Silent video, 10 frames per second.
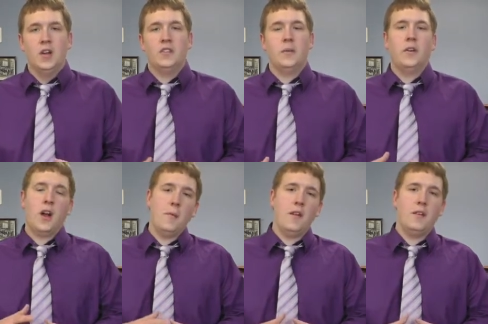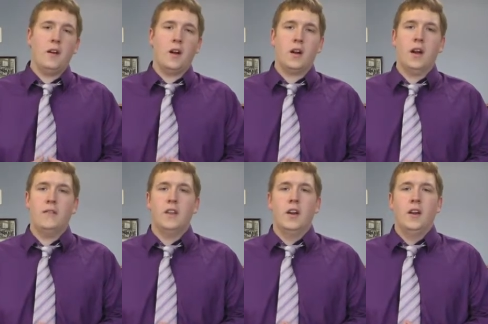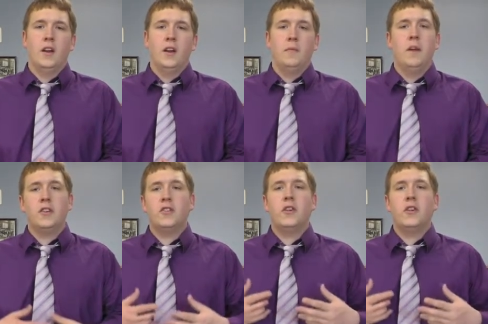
So when you come into the archives, make sure